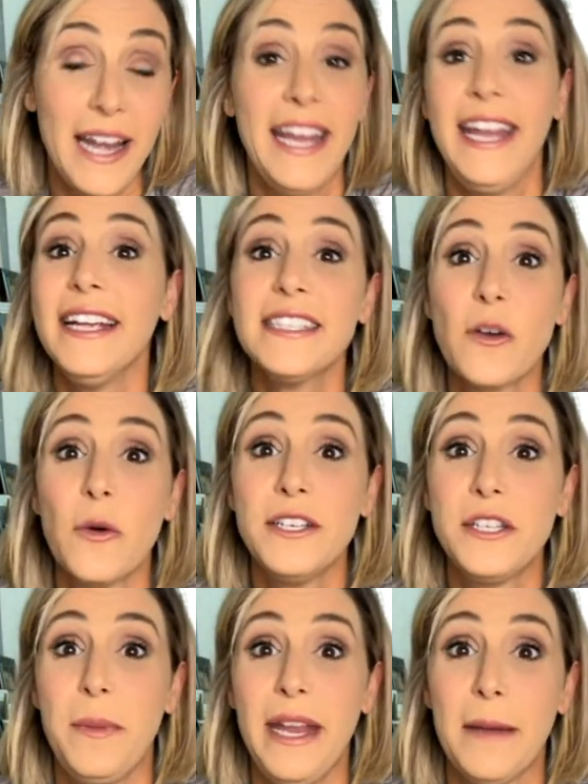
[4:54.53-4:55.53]
He is going
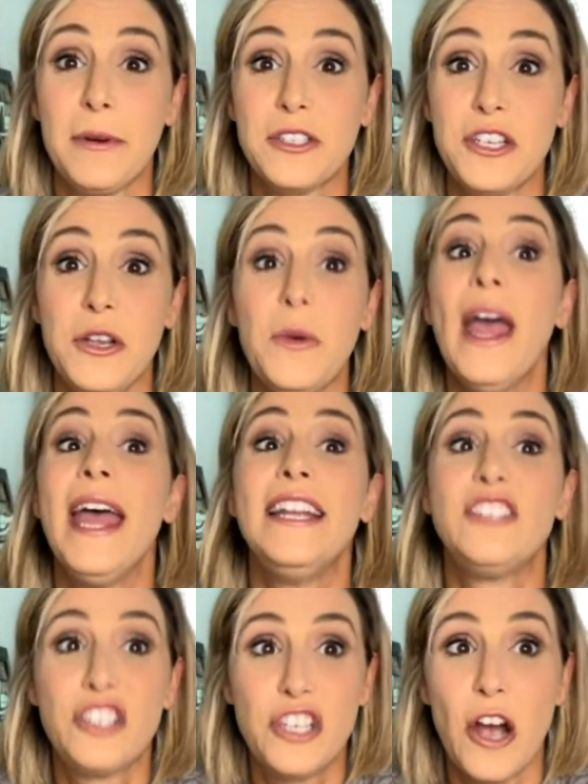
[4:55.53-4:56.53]
to be able to
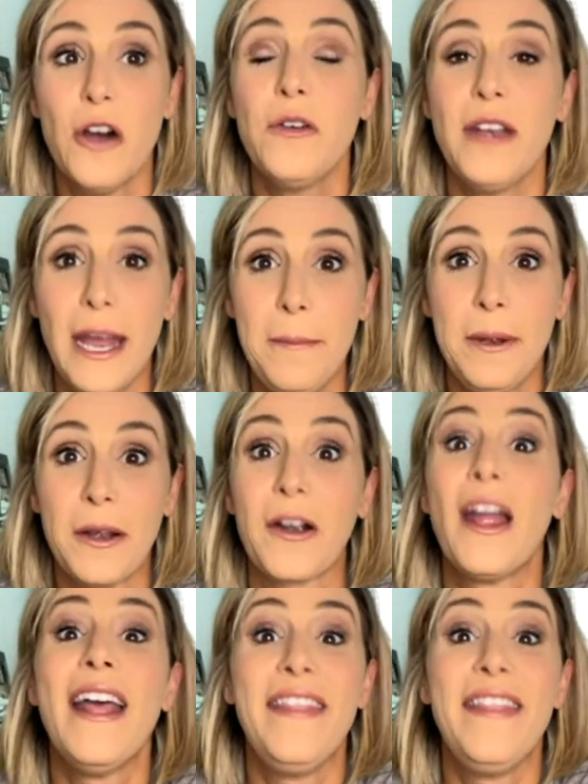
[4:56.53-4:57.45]
show Napier